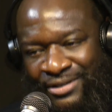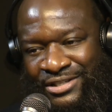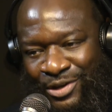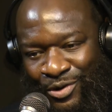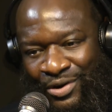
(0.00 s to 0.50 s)

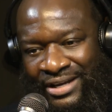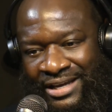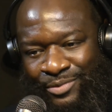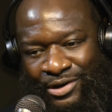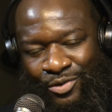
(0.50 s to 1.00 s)
So
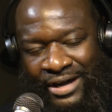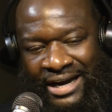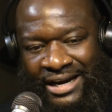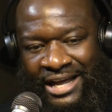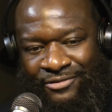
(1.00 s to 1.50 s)
again, we're located
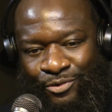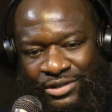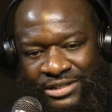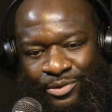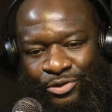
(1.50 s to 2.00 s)
in
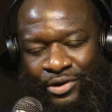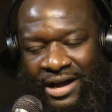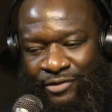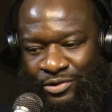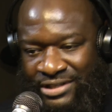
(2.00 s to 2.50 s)
840 3rd
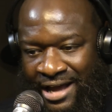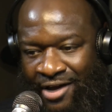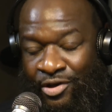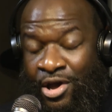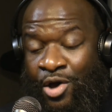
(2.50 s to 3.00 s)
Avenue South.